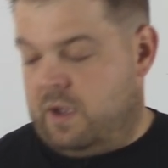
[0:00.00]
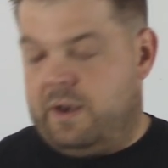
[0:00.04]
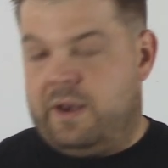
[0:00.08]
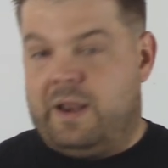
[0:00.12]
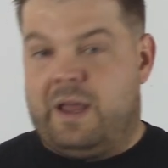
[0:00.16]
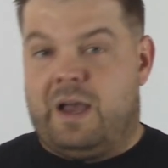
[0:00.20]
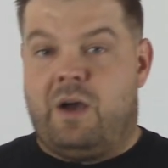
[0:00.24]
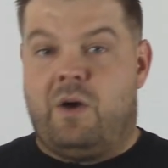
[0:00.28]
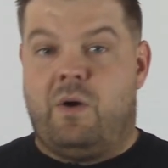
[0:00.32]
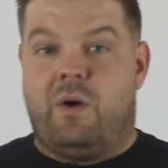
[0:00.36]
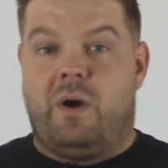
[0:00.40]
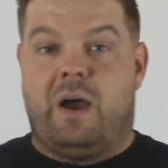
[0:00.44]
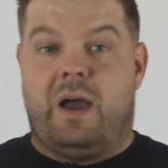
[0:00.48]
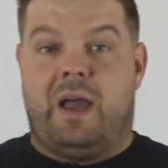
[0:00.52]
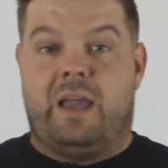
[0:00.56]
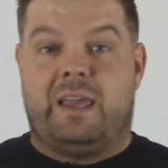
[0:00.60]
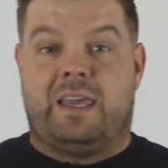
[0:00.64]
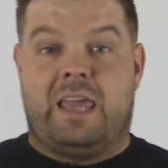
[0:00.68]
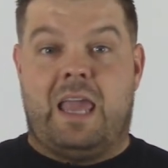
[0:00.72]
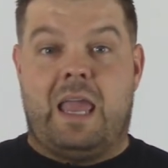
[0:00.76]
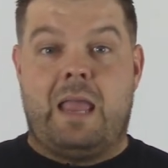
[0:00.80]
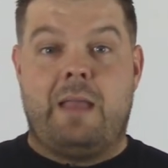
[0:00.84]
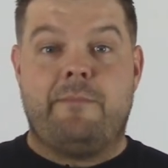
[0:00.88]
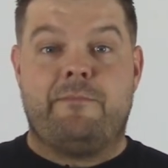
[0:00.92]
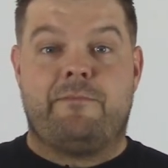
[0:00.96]
Now, I
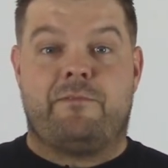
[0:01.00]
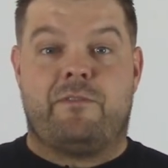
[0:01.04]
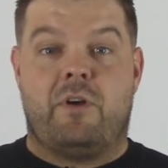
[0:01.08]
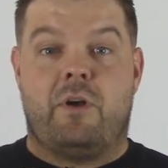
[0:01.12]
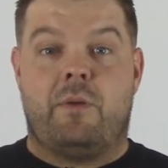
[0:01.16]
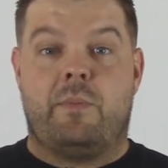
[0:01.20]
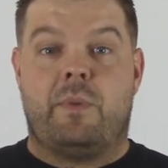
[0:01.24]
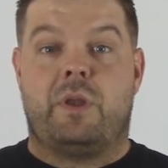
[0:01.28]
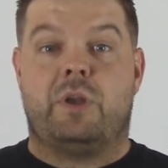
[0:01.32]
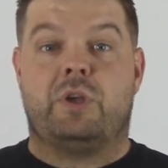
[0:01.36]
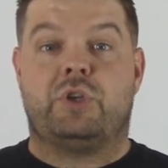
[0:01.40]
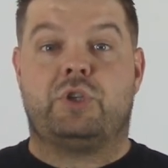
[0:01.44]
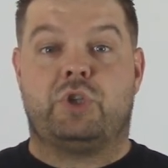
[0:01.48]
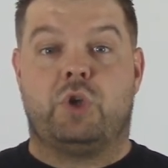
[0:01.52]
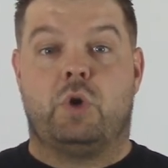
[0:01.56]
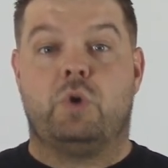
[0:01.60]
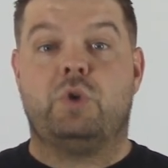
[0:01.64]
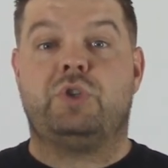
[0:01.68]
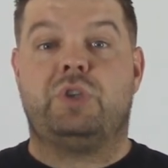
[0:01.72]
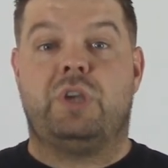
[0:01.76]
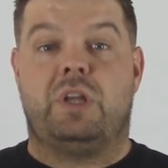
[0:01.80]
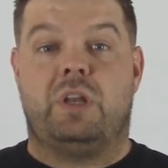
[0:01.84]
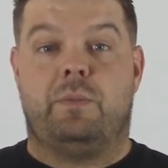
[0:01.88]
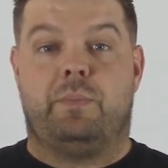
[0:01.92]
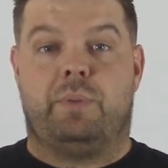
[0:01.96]
came from an
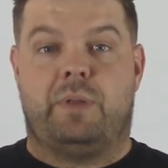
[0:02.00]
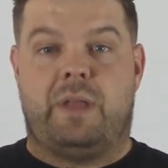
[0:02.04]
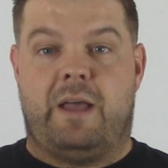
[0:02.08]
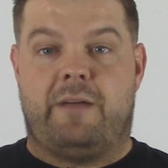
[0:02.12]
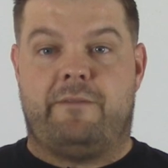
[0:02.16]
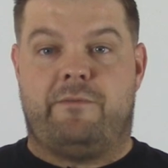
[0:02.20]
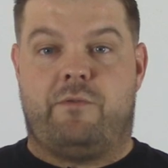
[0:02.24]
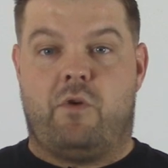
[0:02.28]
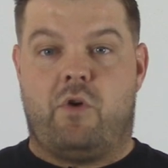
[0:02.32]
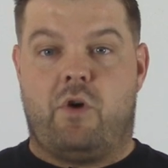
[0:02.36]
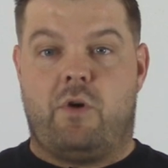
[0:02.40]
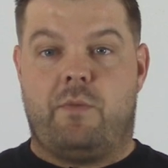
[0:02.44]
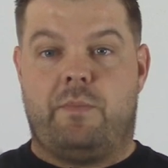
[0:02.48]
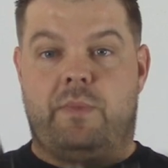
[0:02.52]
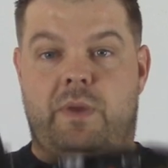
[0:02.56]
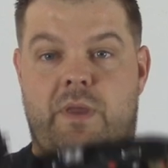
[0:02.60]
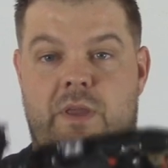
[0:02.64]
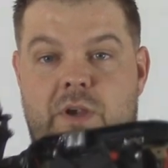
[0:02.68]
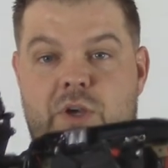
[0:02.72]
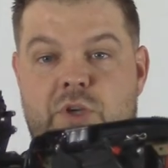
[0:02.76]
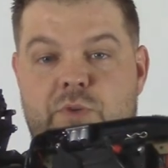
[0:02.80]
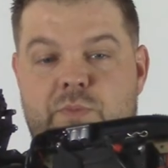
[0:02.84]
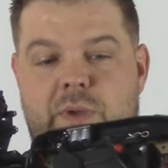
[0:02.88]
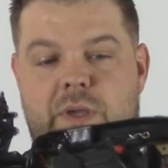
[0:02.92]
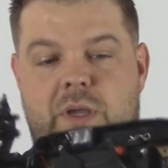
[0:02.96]
Associated platform.
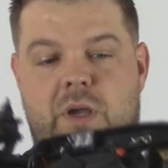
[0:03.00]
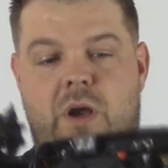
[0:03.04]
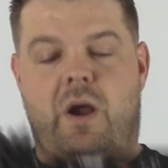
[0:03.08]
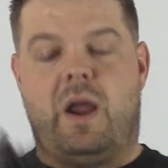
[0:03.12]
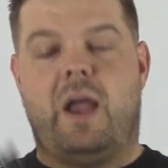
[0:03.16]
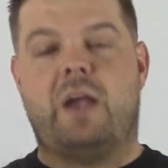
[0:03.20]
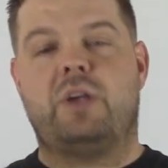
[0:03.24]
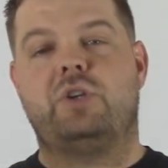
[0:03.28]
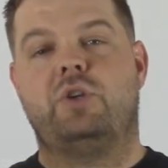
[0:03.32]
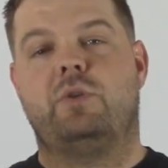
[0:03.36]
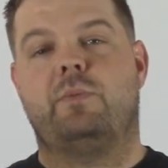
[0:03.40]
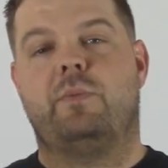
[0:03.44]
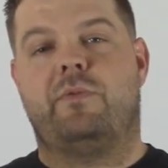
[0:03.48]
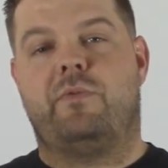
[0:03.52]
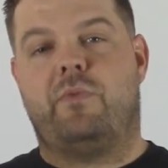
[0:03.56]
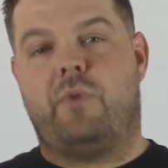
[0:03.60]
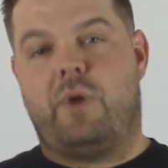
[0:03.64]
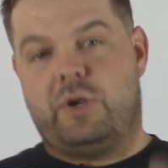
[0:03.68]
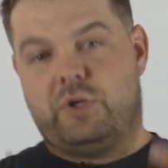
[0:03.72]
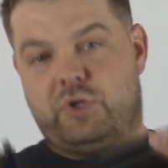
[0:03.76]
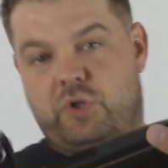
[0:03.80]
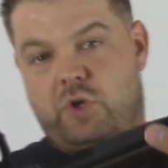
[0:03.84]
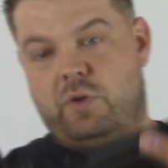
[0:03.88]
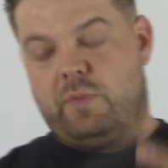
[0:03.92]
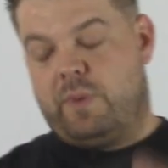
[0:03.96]
Here's my car. Actually,
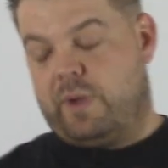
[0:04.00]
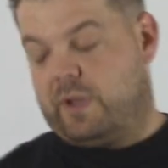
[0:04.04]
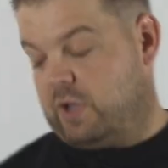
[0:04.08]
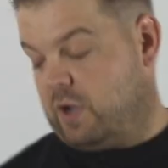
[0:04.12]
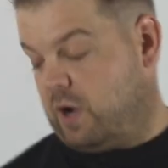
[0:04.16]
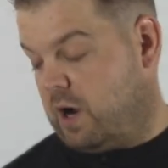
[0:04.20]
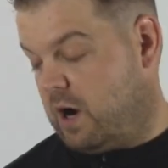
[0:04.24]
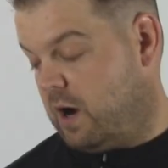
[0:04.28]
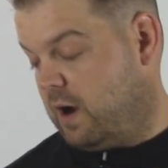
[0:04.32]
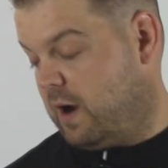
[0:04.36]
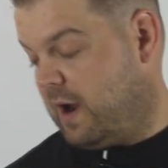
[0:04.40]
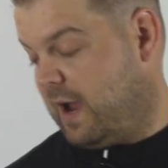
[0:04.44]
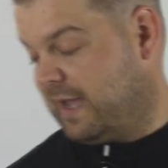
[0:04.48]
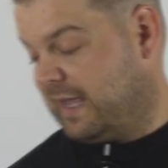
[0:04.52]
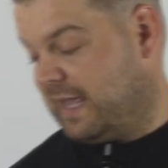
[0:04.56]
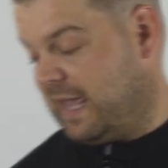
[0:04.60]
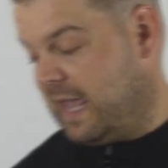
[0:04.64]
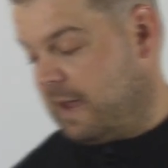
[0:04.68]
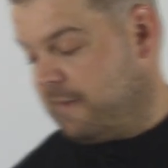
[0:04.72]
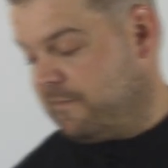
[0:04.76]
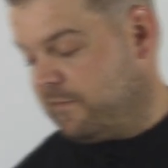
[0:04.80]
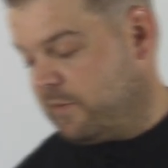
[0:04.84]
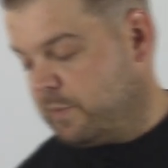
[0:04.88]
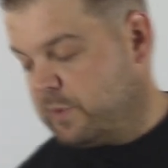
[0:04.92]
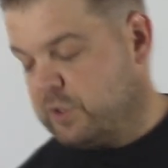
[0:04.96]
before I show you my car, I
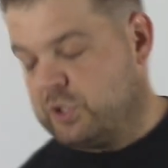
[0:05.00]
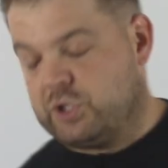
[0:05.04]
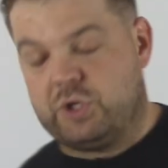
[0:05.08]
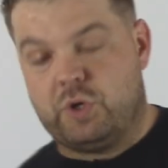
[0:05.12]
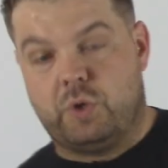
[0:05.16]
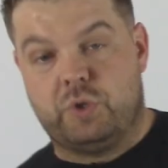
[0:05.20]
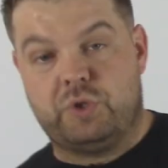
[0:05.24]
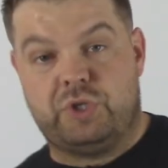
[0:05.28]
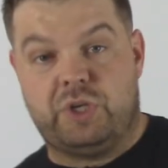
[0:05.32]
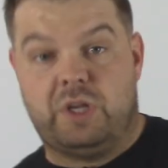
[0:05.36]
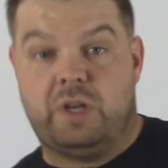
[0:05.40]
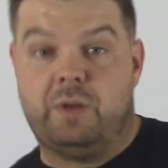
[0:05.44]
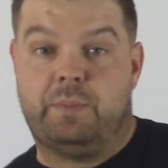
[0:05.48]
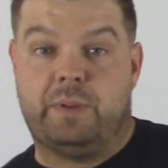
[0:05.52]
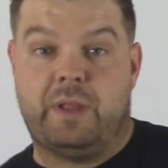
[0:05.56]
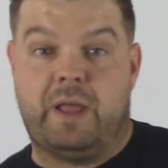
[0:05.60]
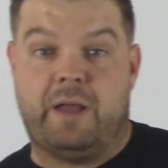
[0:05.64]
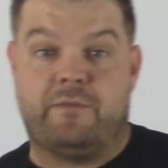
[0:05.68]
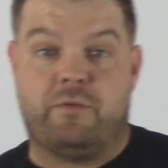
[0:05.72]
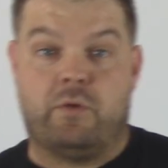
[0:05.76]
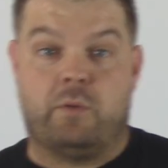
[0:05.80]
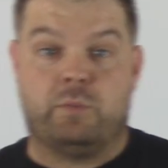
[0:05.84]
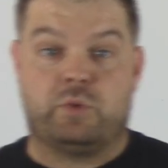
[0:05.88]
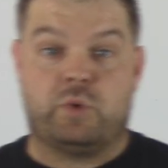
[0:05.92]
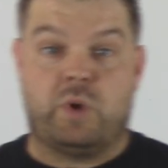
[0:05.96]
came from an Associated
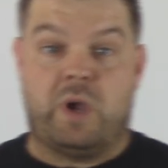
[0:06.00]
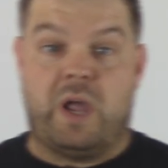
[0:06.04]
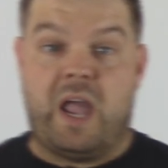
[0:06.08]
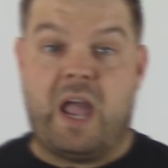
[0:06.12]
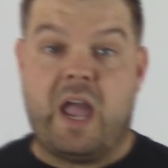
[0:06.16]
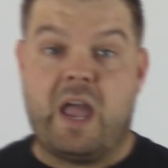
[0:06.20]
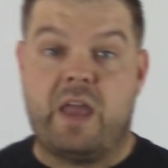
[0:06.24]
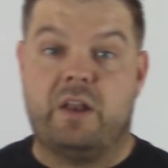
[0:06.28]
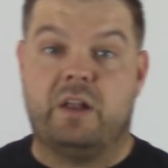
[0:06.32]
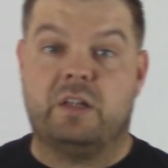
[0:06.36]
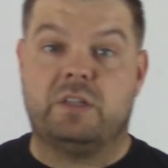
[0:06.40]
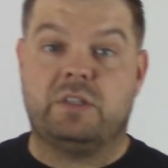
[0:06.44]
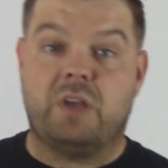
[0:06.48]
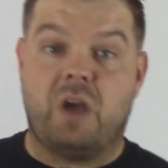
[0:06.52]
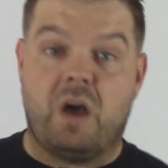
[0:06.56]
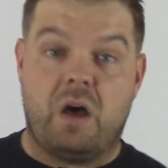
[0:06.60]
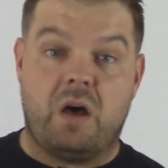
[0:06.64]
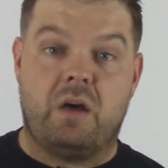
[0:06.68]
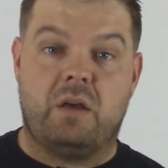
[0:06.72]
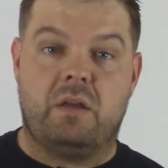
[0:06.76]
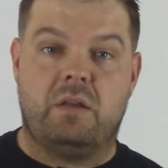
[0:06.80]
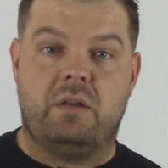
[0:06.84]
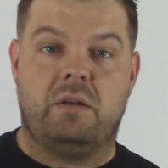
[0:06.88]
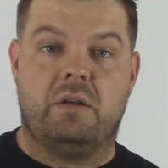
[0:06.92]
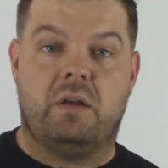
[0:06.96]
platform, so I had a
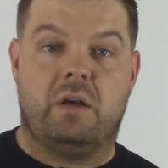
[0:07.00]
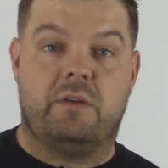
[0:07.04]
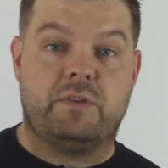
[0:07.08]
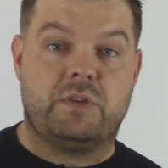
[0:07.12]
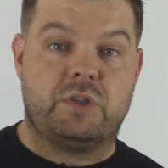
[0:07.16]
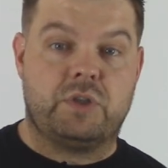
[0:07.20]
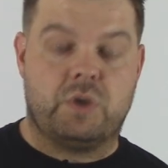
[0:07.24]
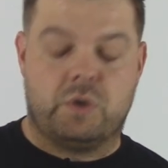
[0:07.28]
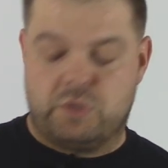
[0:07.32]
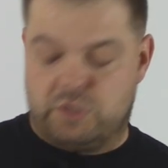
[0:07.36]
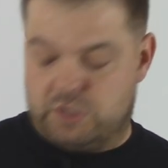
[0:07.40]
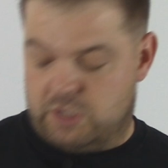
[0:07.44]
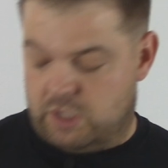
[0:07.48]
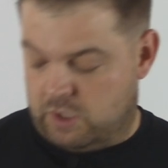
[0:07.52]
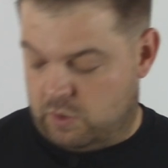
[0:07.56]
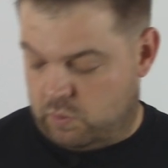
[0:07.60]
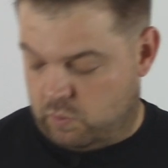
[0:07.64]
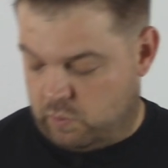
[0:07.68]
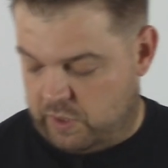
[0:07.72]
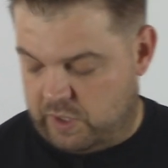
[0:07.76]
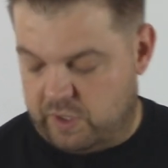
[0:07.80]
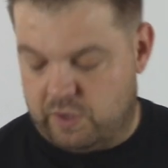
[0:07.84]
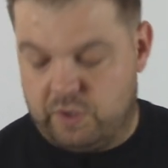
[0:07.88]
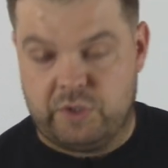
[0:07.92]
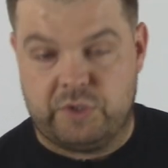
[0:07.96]
ton of Associated
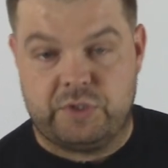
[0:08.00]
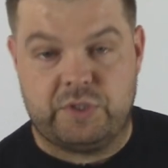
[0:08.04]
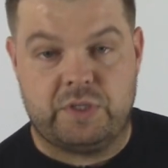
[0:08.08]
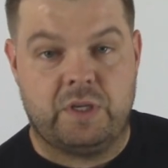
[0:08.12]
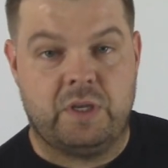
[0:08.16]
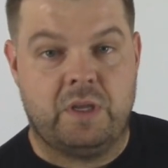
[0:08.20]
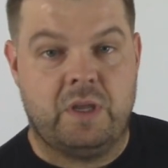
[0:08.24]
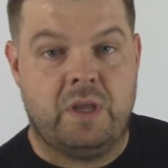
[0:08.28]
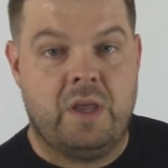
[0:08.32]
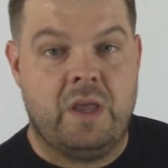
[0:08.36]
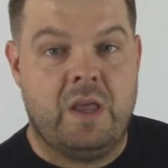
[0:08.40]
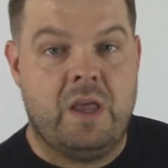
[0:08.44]
wheels.